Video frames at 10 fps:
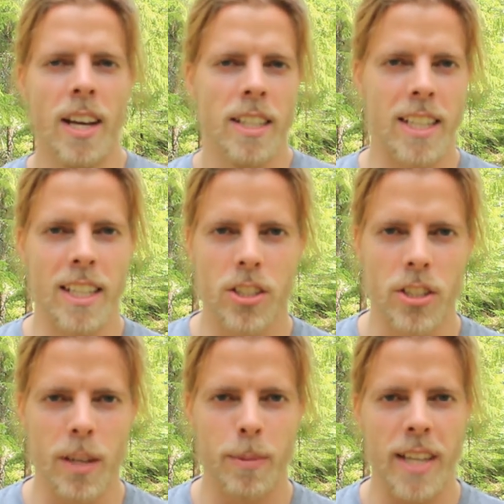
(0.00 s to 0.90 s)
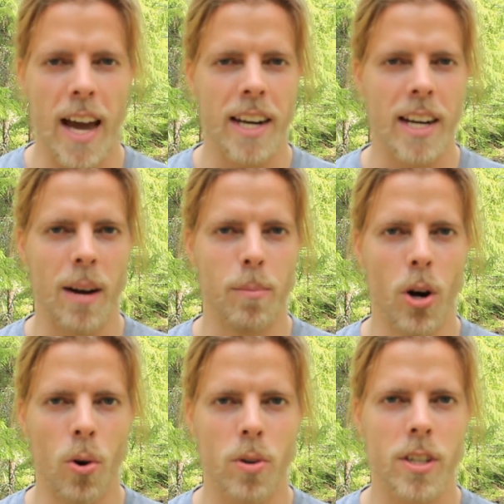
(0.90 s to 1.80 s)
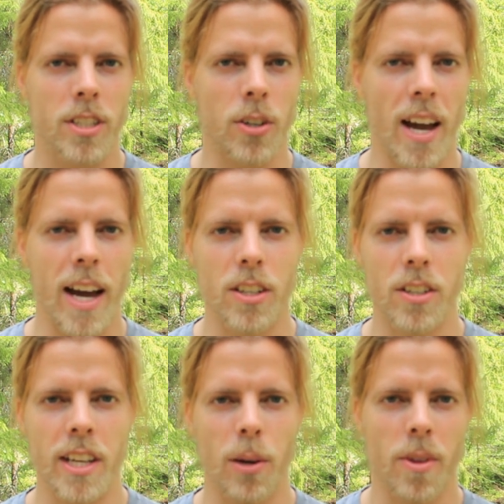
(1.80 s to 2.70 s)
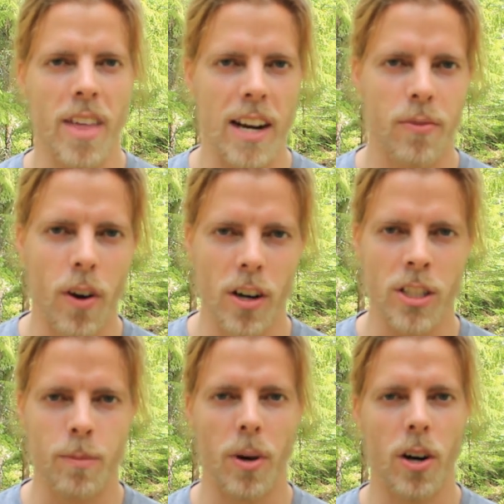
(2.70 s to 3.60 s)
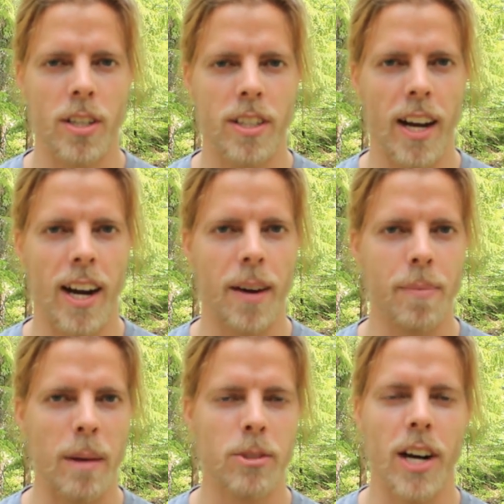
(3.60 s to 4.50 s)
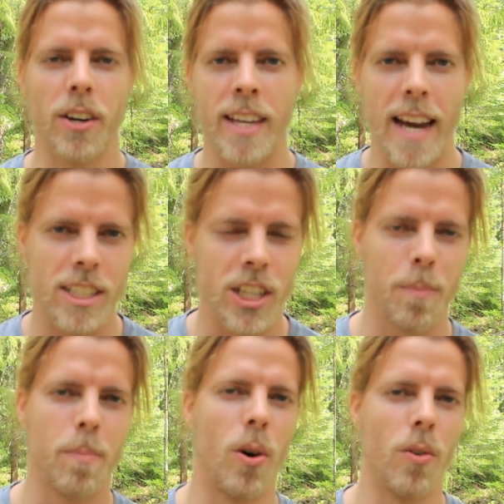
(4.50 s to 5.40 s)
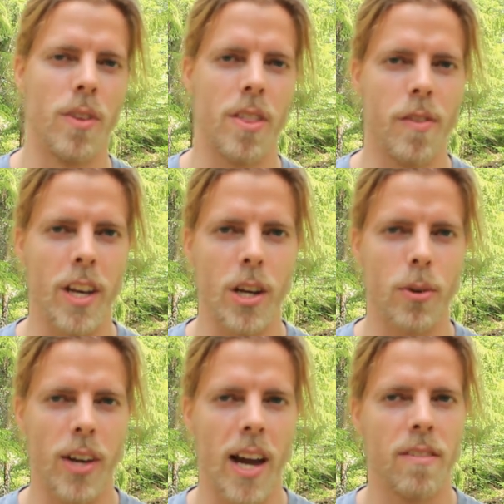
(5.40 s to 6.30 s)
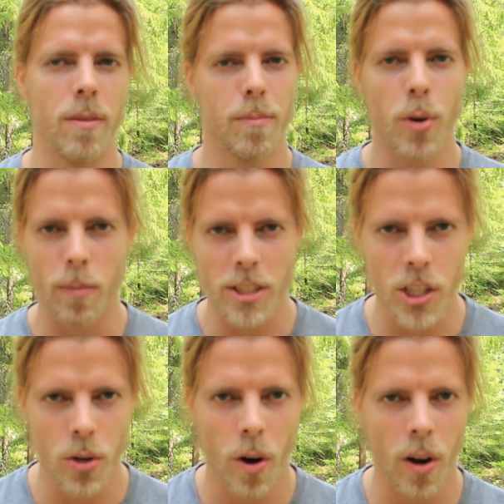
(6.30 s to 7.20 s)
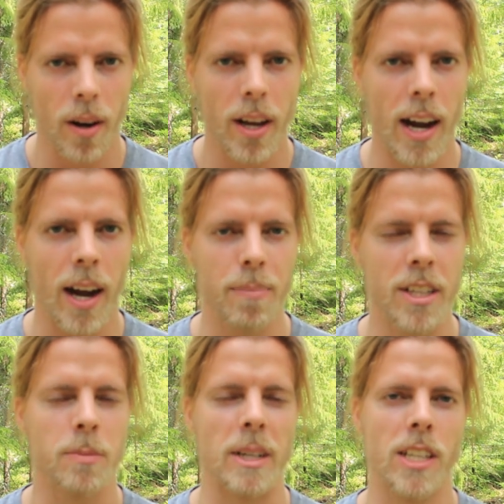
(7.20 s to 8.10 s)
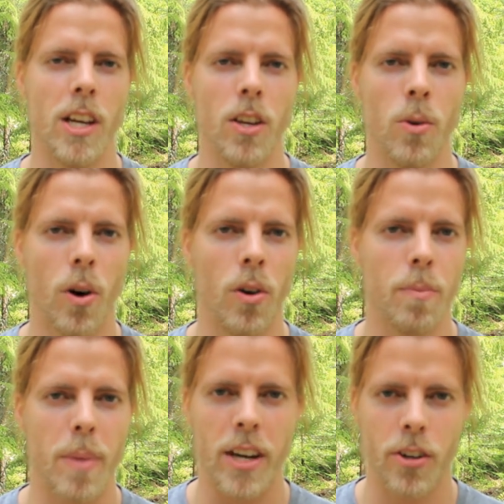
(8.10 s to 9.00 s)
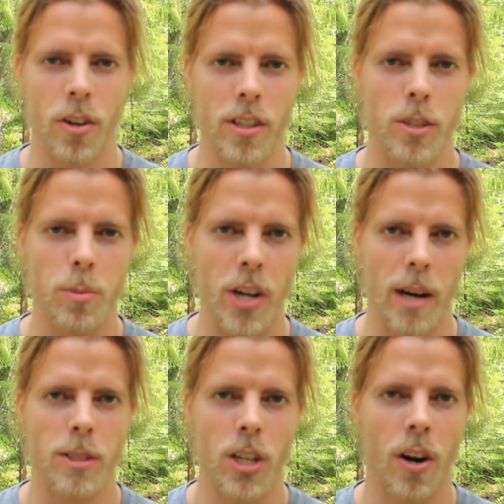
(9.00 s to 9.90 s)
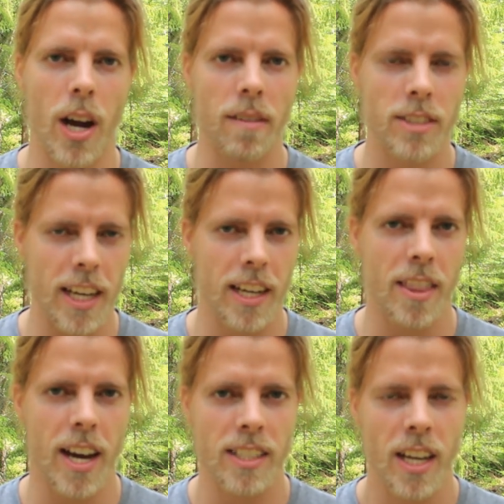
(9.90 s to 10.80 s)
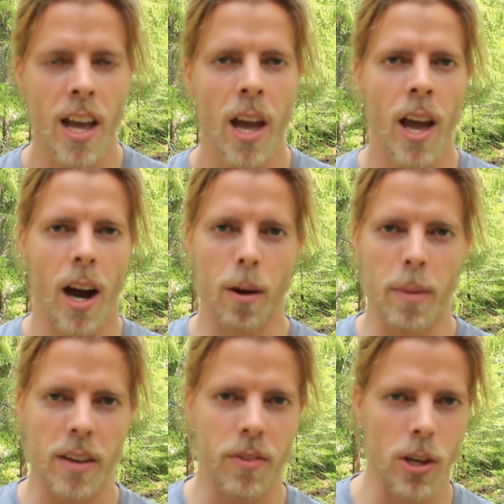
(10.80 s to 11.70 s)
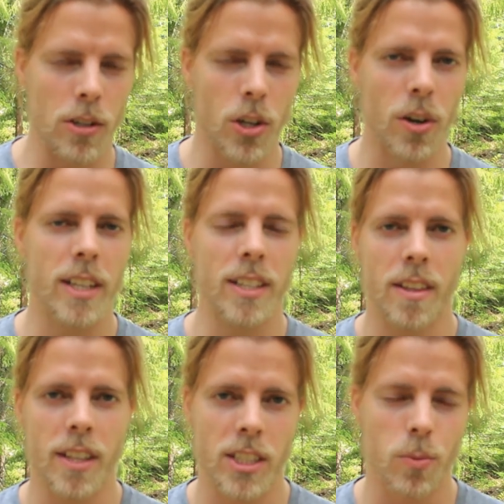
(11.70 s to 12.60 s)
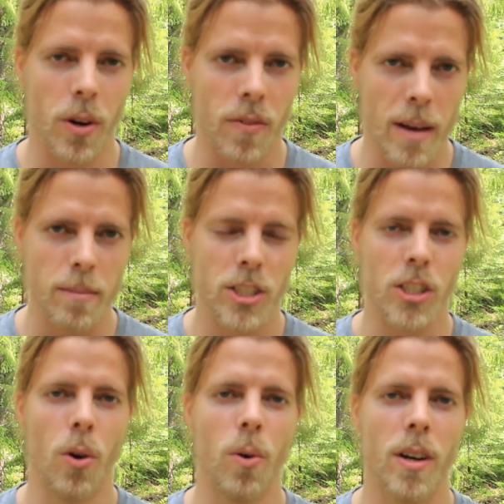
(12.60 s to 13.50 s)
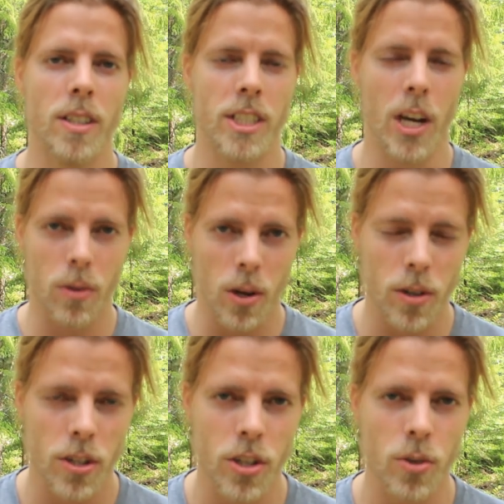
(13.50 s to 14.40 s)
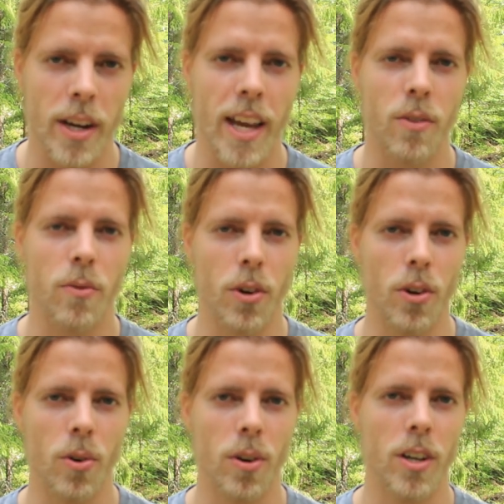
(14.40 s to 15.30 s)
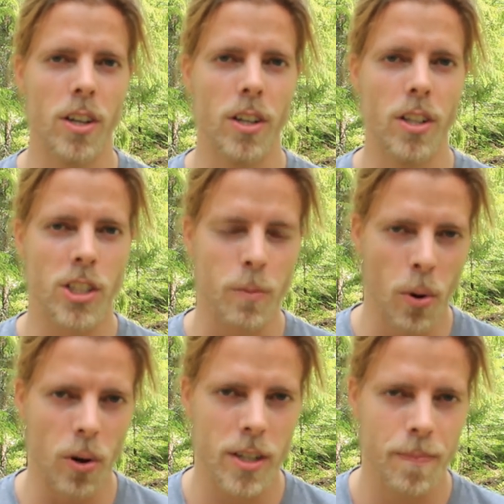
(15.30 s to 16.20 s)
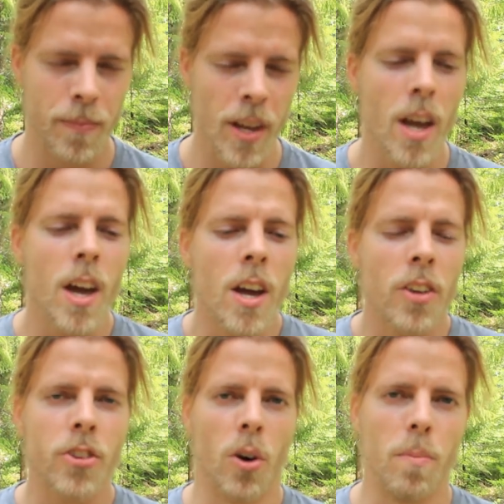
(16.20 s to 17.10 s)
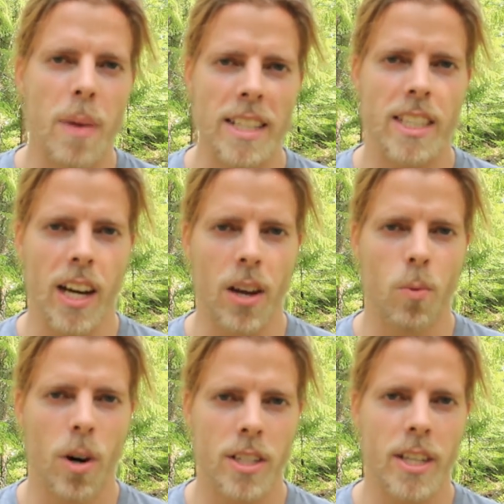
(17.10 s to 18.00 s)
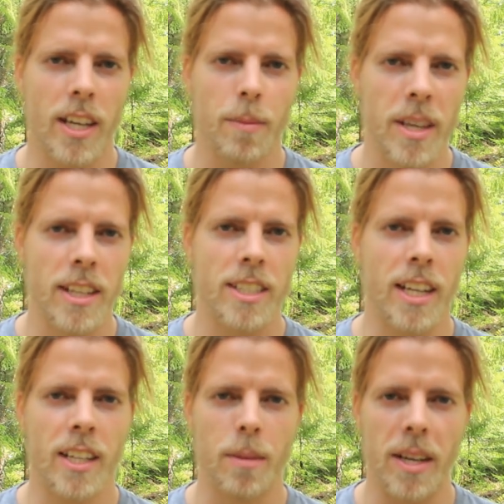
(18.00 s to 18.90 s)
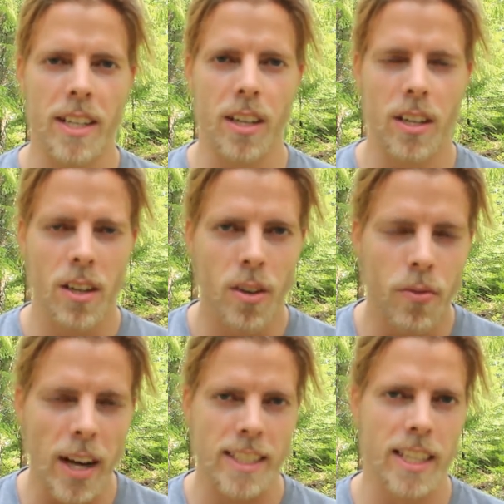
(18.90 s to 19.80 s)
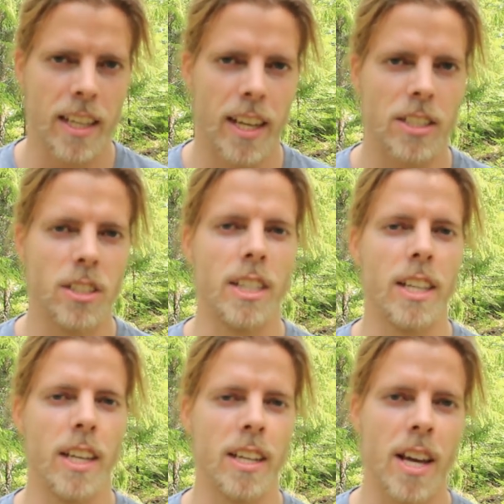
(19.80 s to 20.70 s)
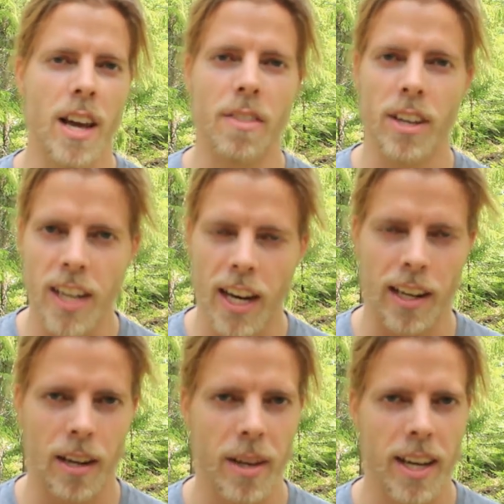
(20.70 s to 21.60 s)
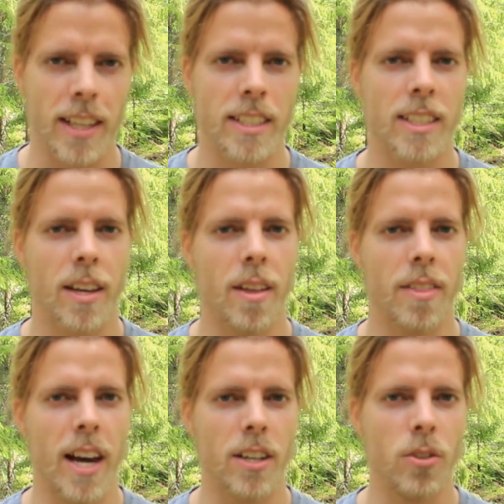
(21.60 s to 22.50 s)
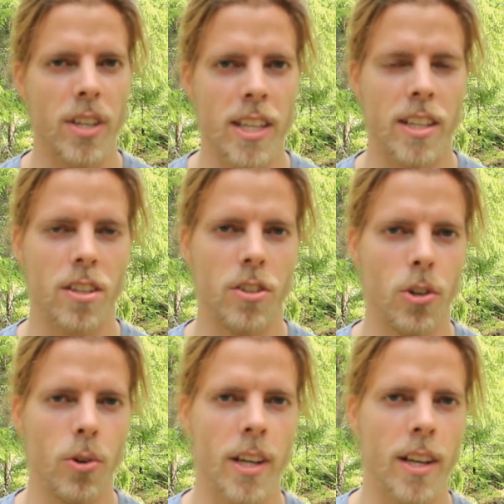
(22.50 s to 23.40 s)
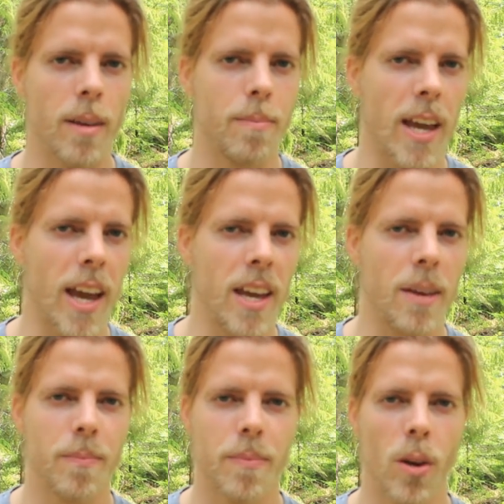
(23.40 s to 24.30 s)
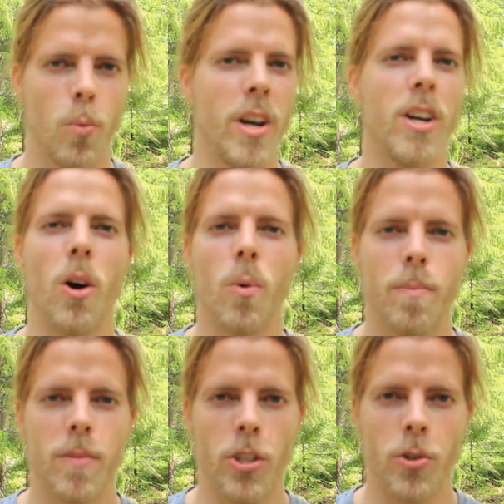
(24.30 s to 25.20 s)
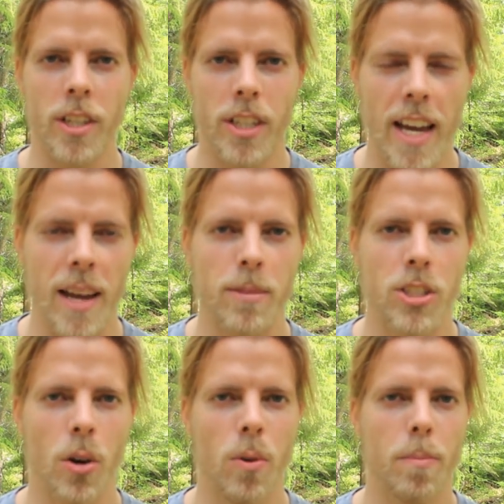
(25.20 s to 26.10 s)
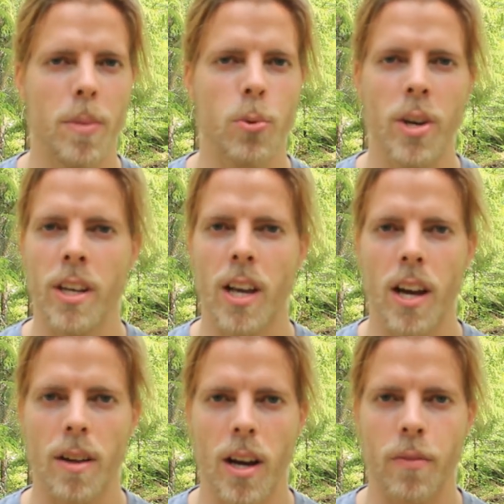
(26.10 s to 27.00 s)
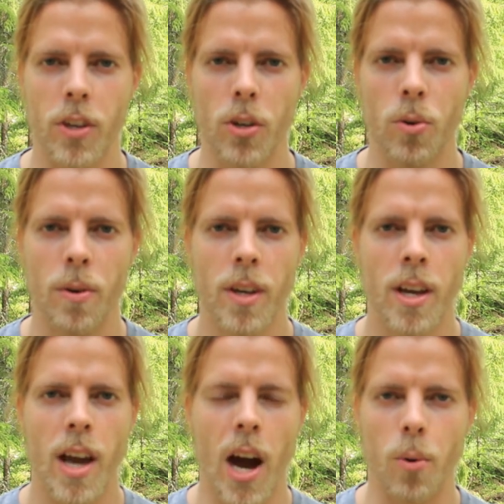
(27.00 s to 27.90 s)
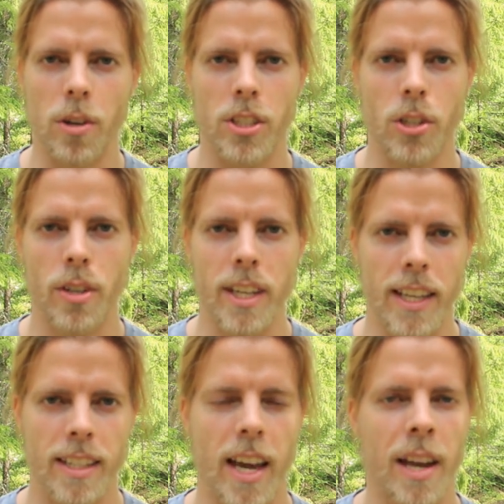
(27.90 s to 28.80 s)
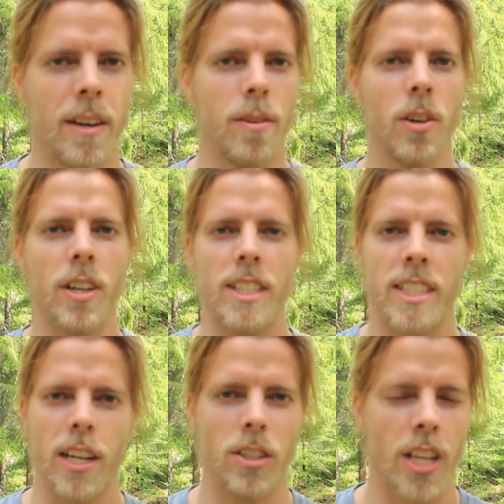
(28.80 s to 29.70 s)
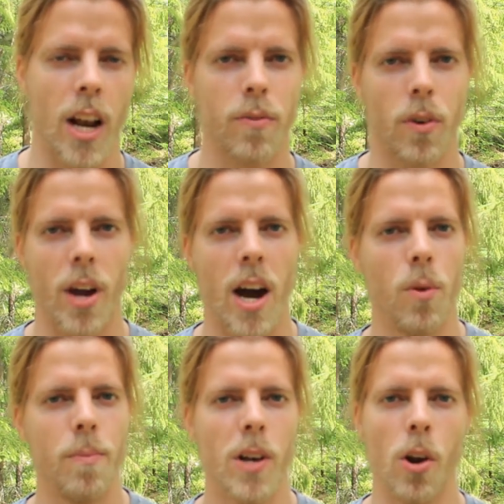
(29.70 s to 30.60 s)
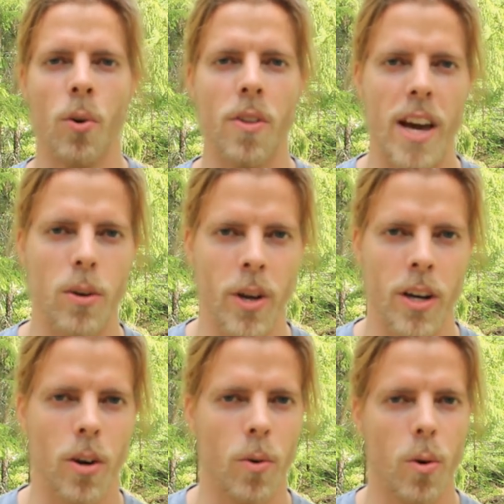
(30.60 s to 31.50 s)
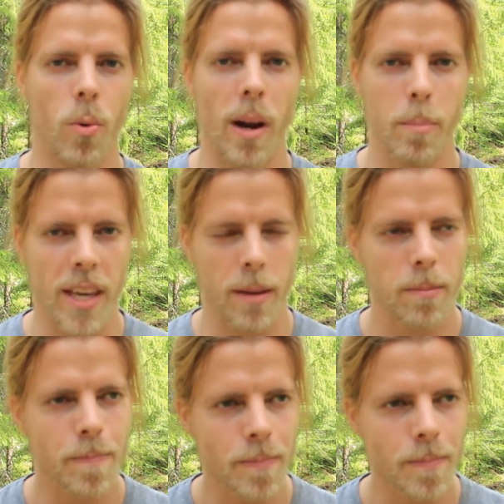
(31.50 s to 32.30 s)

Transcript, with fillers: censorship scandal broke, so I had to deal with that first, but um, I'm trying to catch up on the videos I have promised you all, um, especially you on Patreon and Subscribestar. I've said that I'll make videos on it. This is one of them, so shout out to you again for your support. So basically what it means, intermittent fasting, as you see in uh, the title, is that you eat during a window during the day, so between a few hours you can eat, and you can decide yourself on how long that window will be.